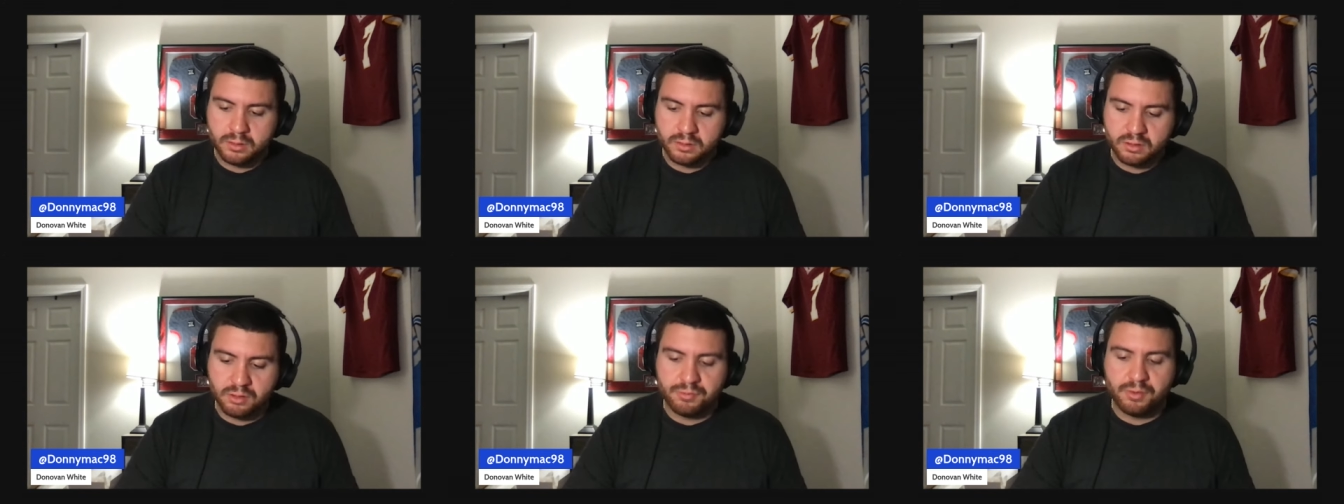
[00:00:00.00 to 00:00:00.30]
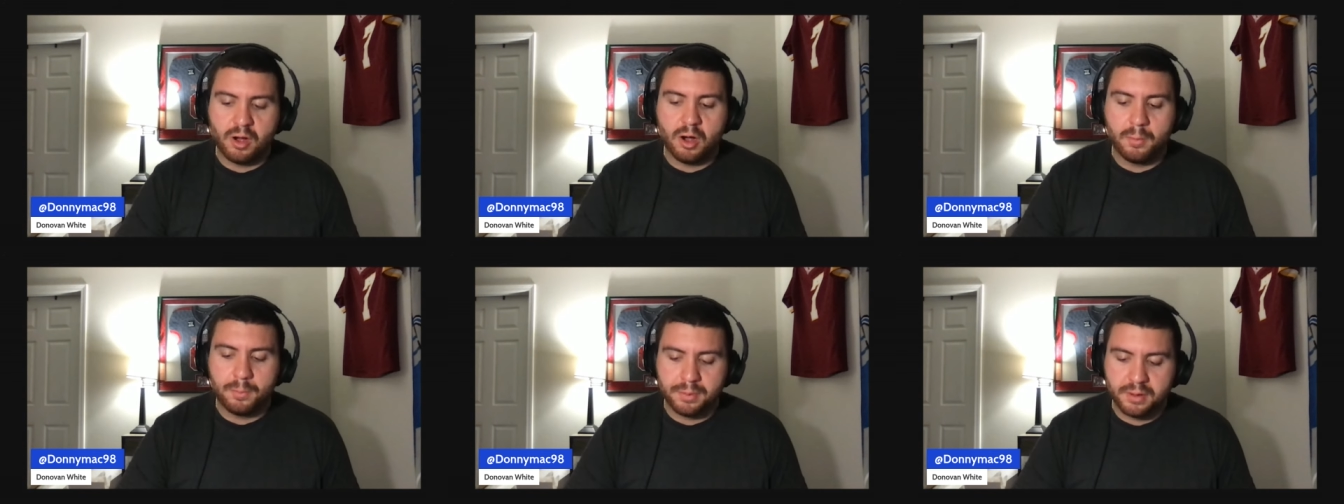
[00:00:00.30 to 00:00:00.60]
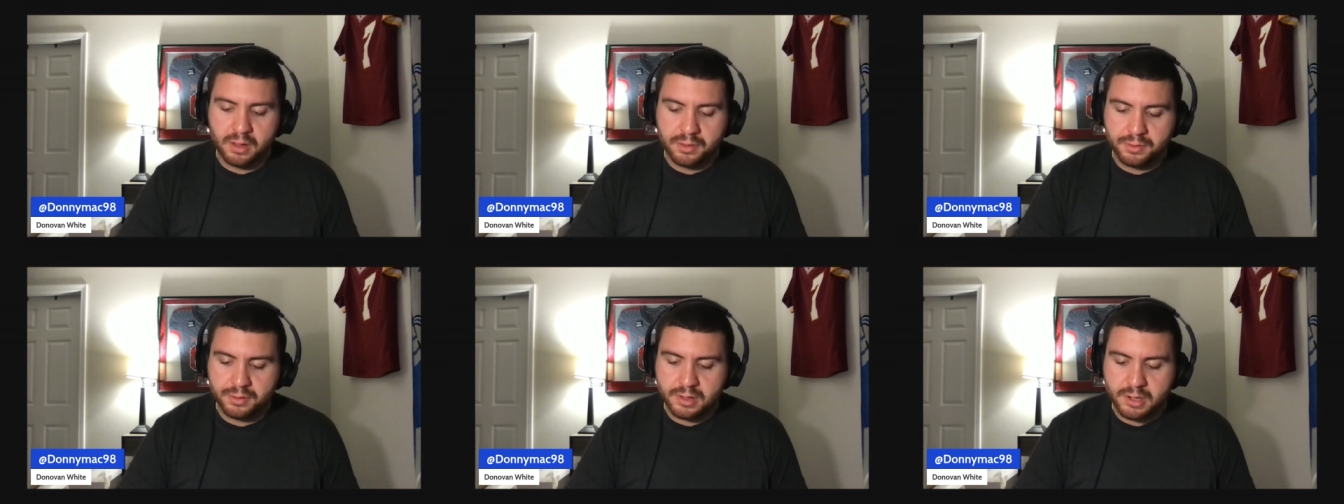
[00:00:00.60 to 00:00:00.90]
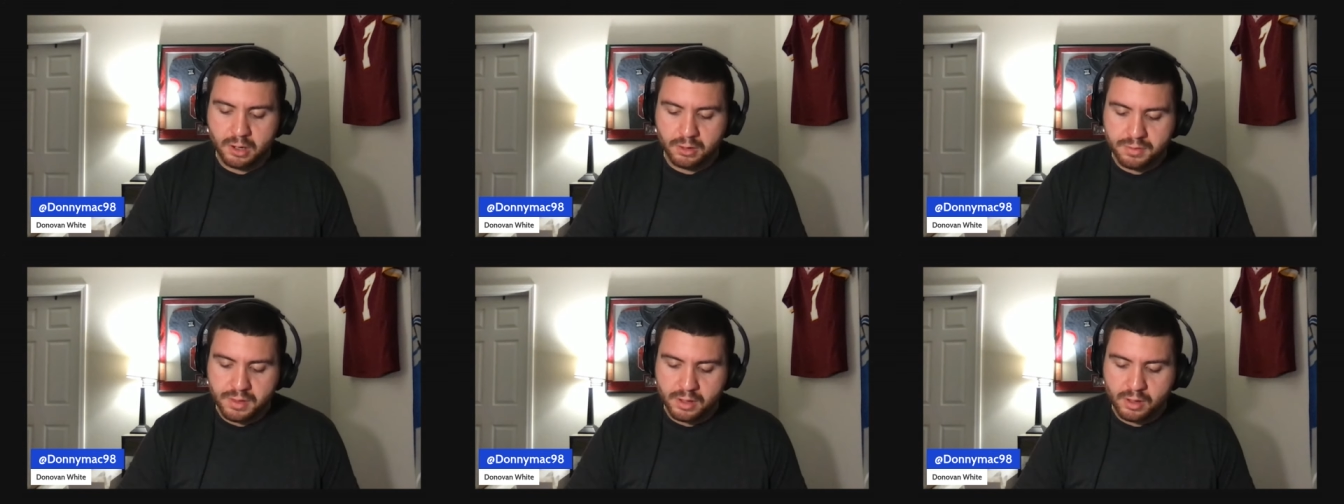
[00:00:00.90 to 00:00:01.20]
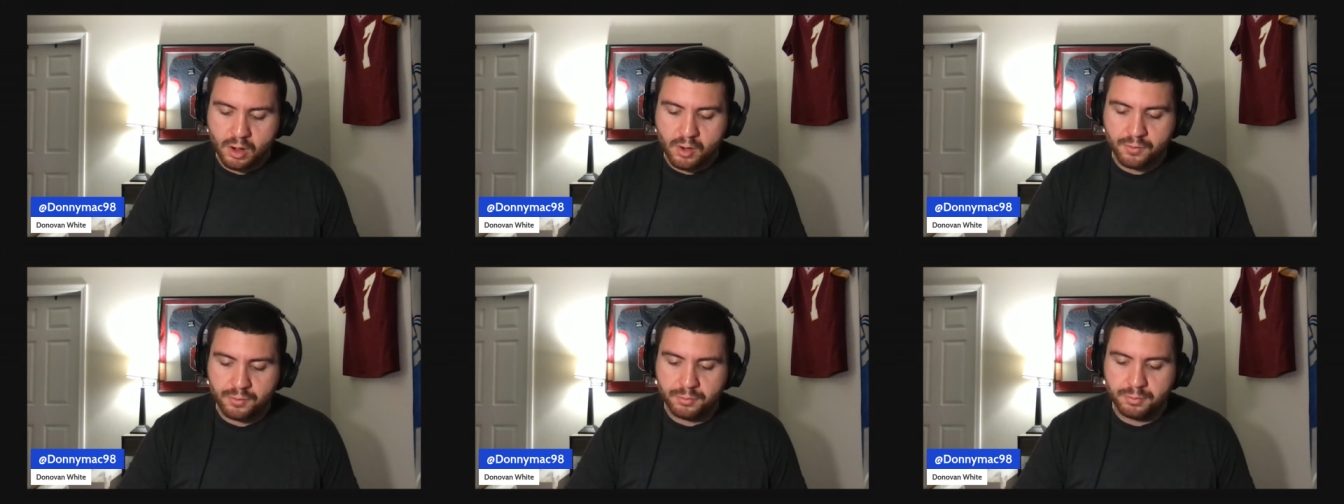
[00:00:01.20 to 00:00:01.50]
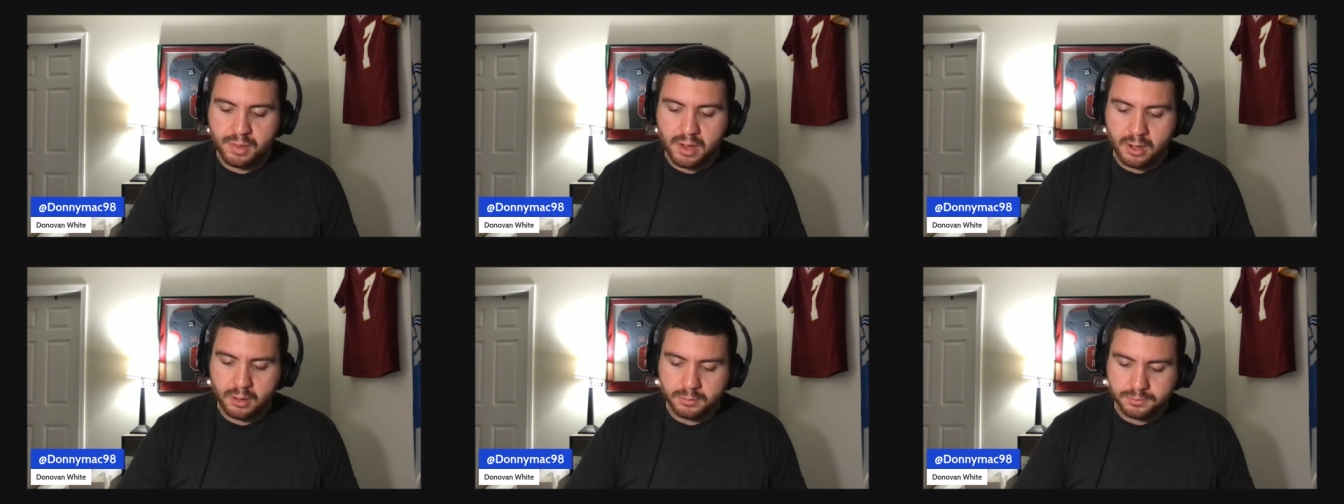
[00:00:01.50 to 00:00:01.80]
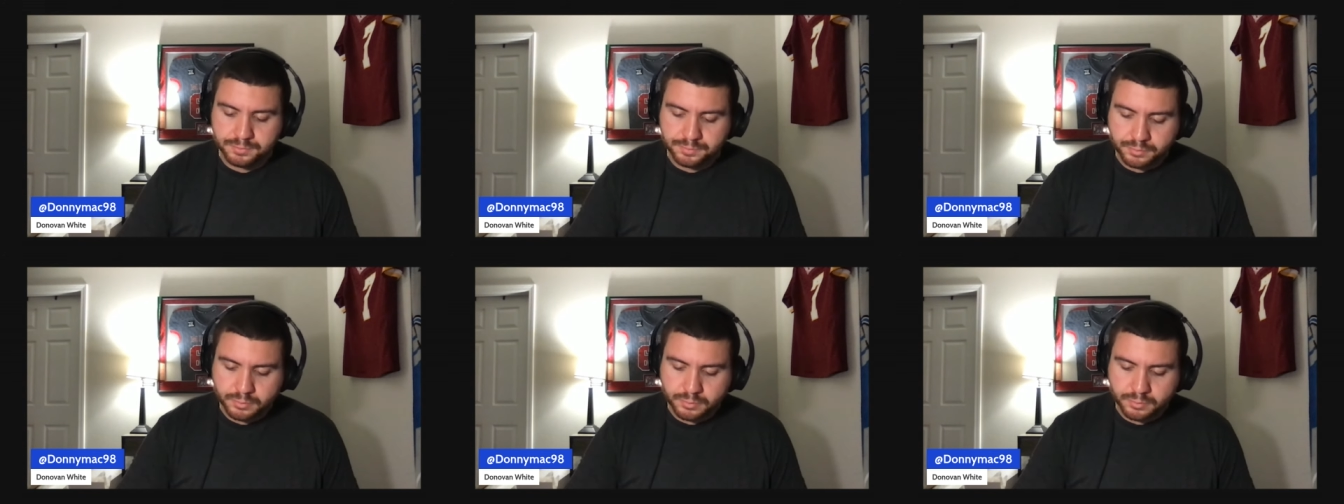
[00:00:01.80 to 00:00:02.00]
develop another year and they go from there.